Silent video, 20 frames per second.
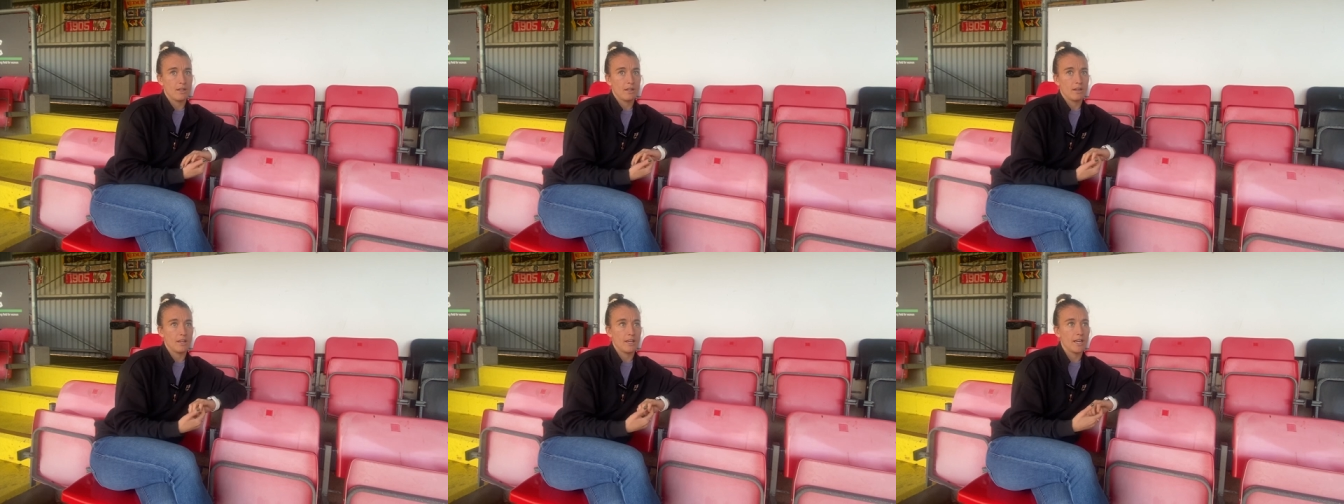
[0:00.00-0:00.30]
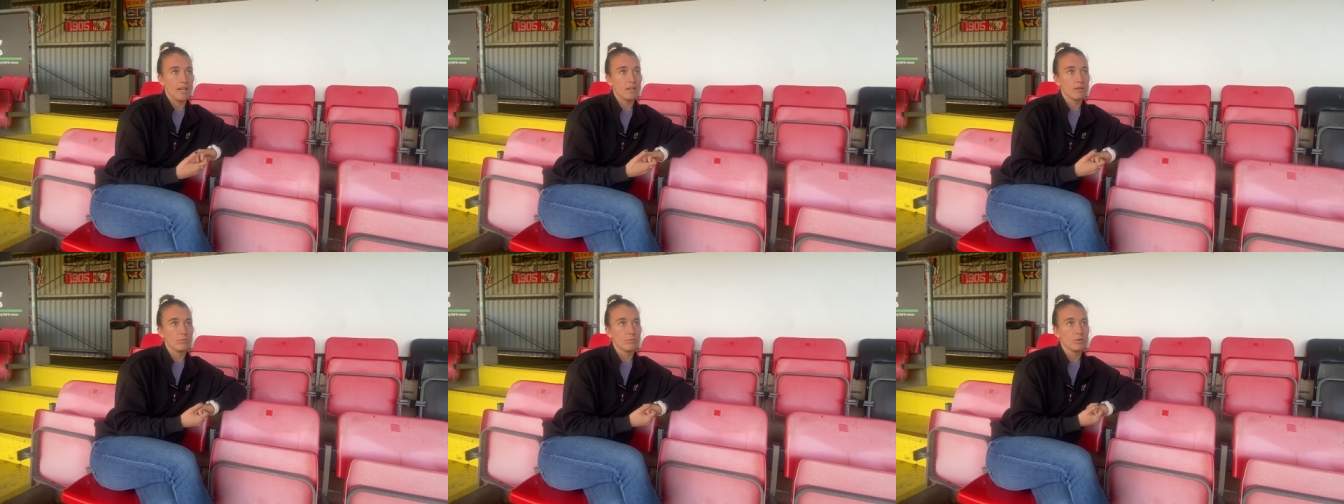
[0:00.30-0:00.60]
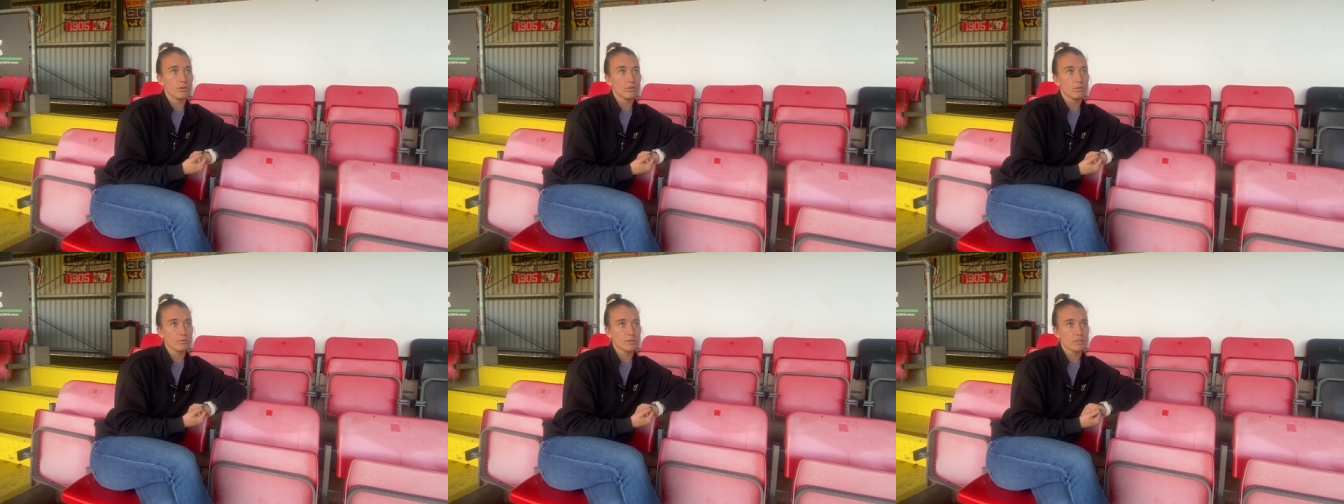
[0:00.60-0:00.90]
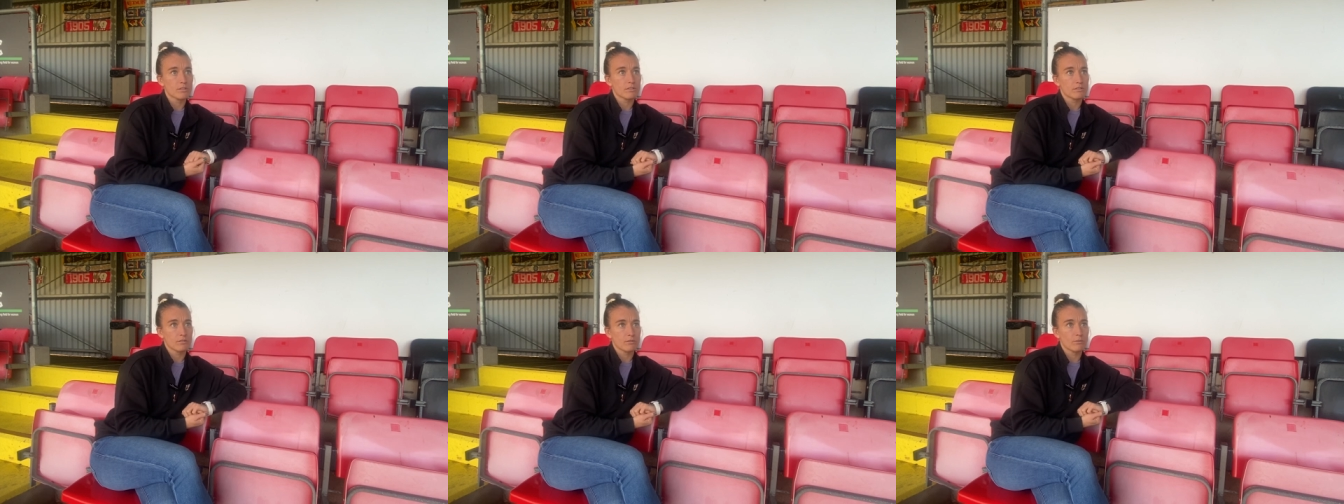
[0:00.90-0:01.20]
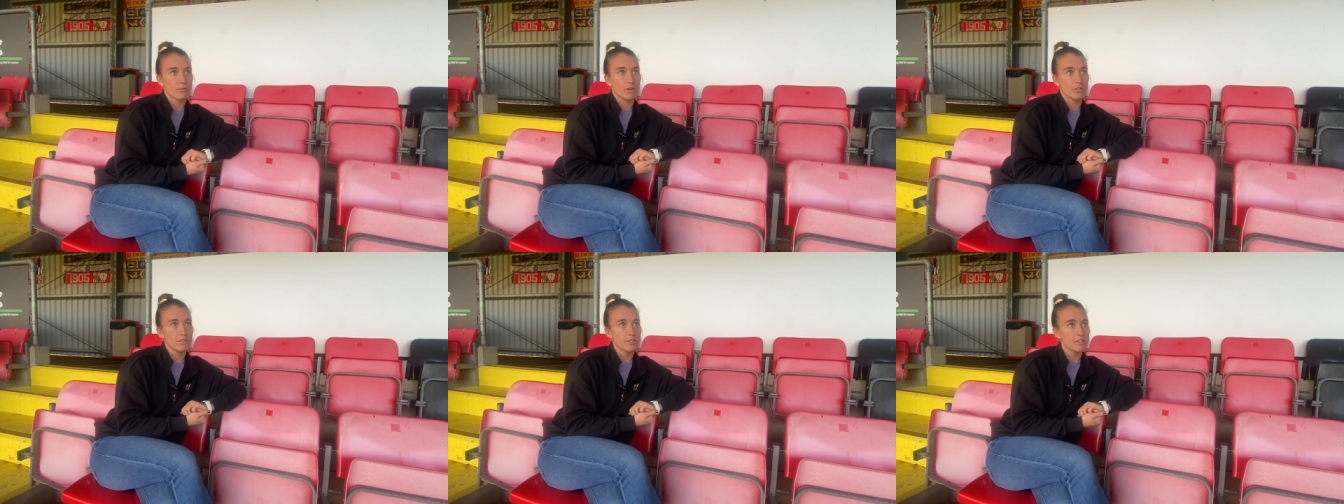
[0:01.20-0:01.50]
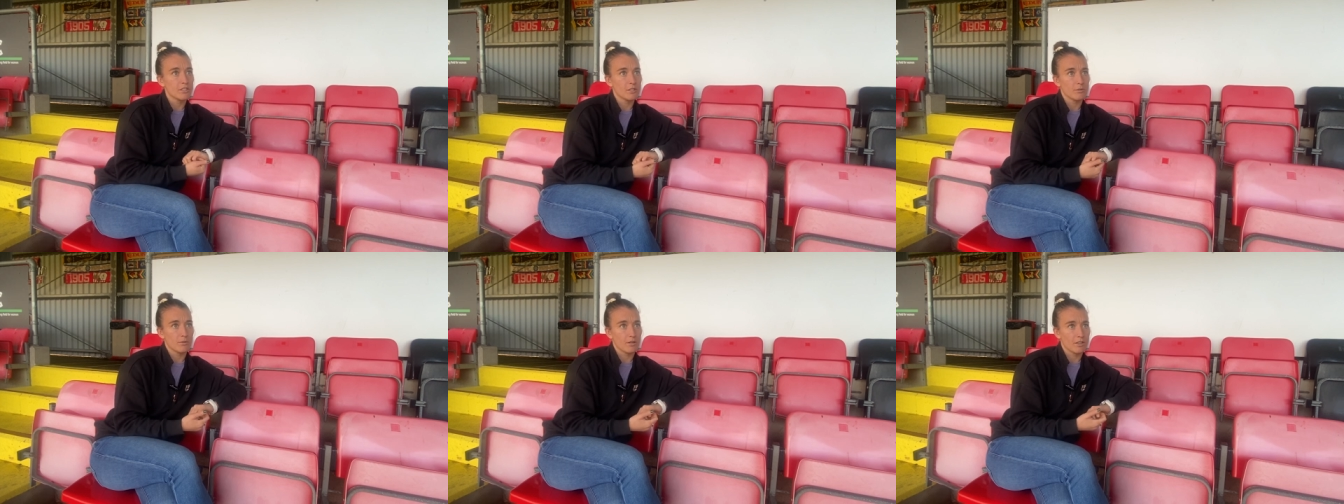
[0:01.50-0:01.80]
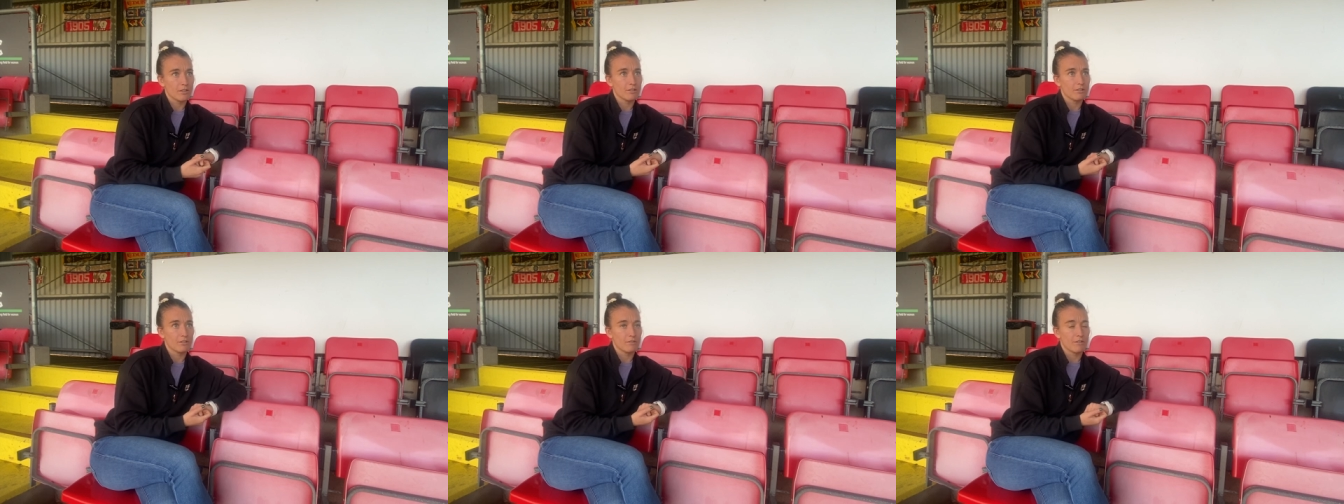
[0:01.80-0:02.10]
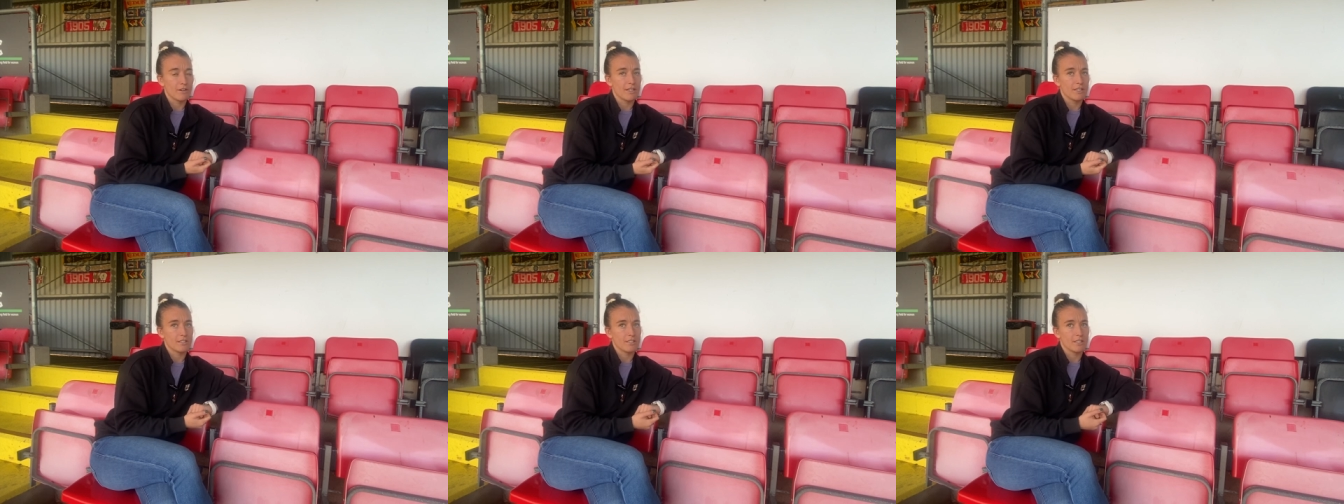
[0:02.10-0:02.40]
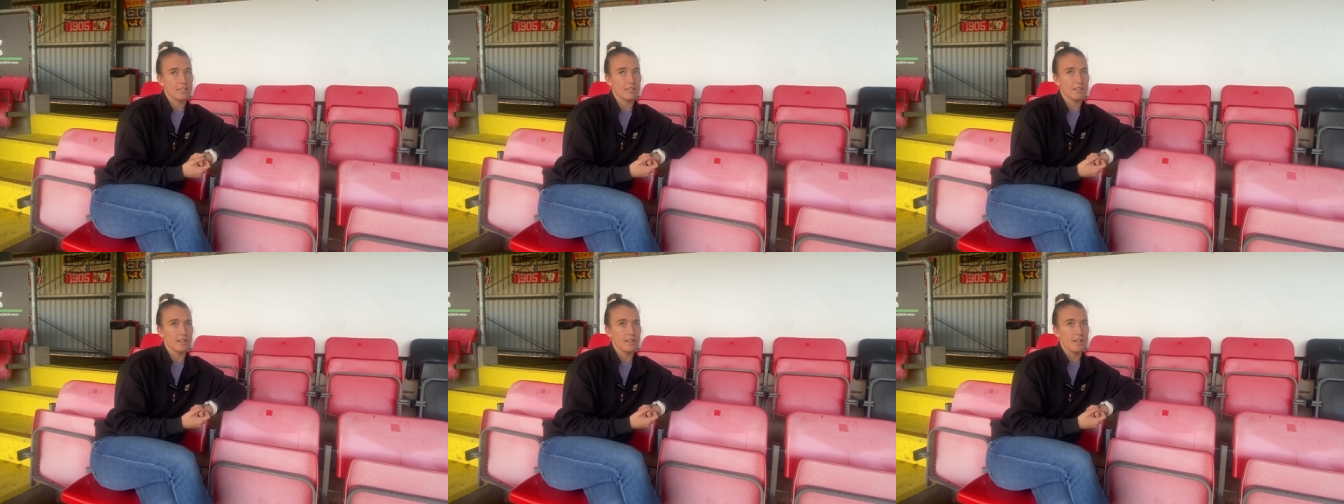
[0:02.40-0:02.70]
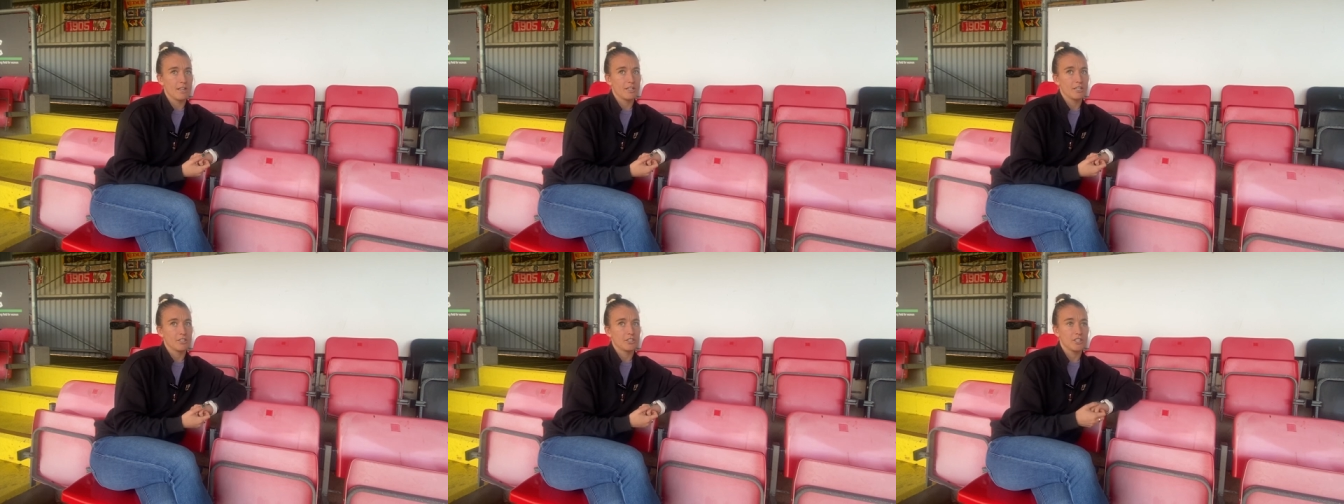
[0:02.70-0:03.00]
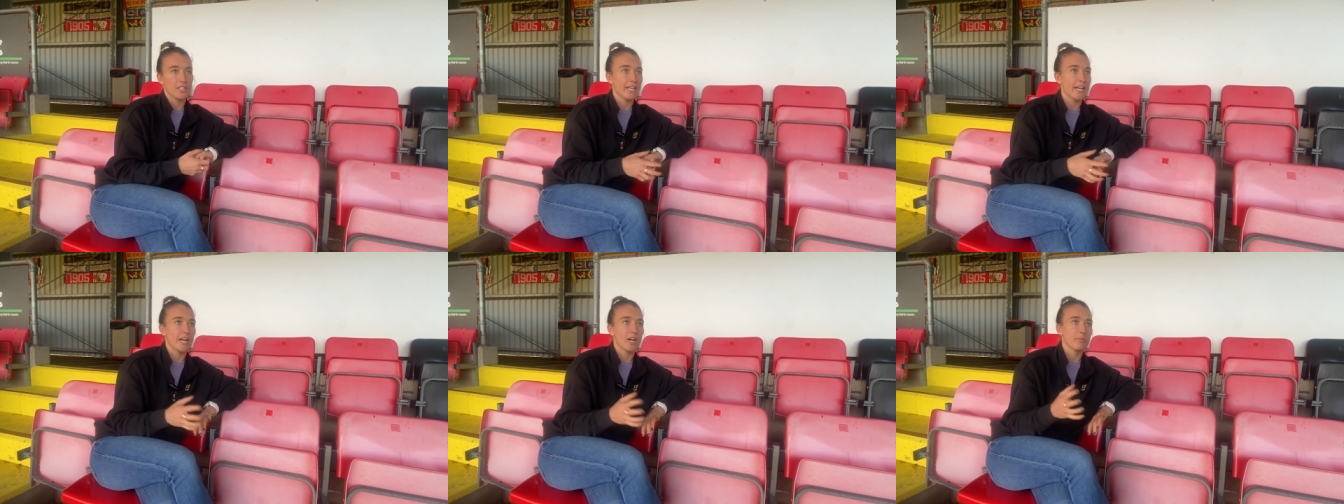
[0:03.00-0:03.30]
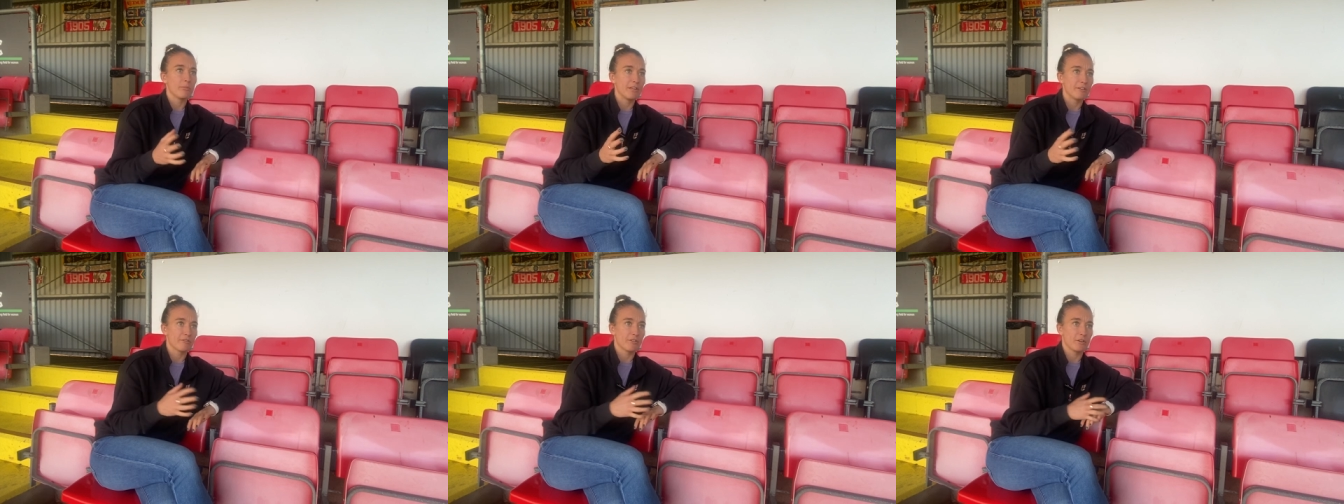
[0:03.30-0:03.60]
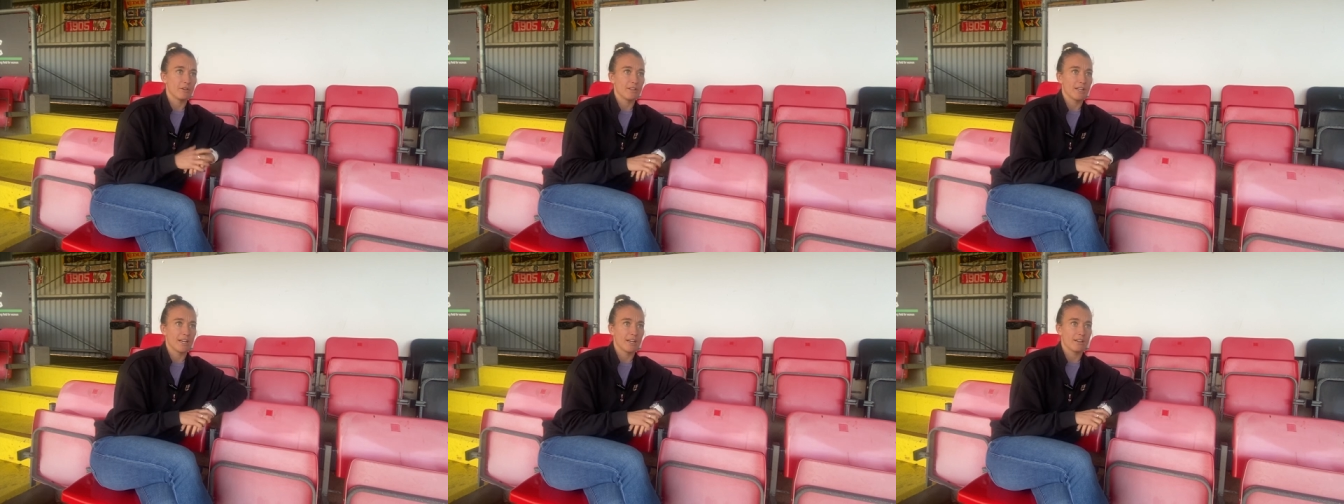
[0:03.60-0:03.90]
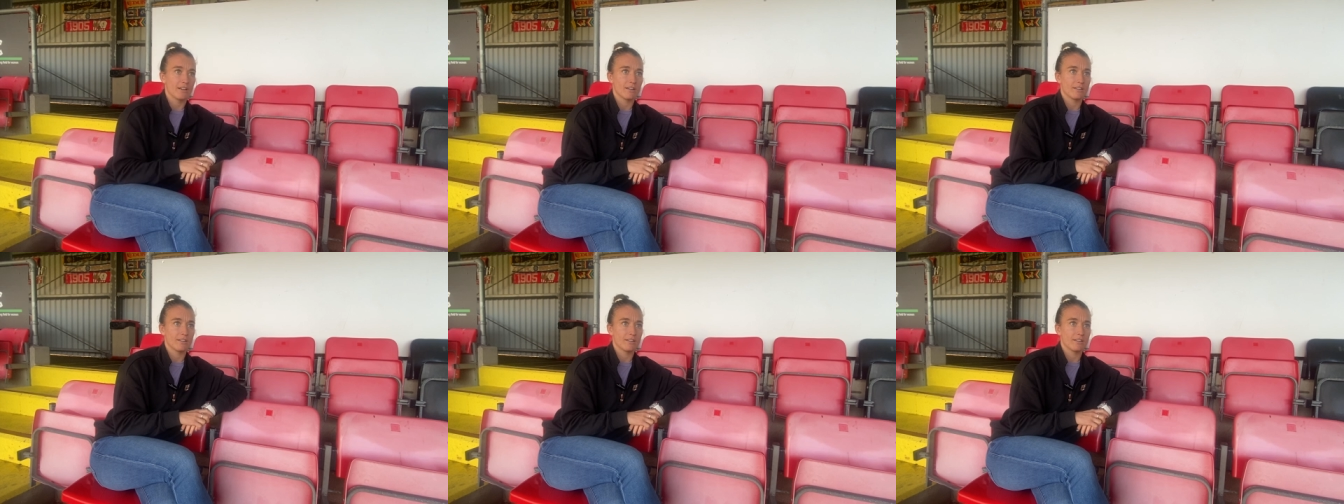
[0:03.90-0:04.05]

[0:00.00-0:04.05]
like Helen Ward was one she's still my good friend and she helped me through that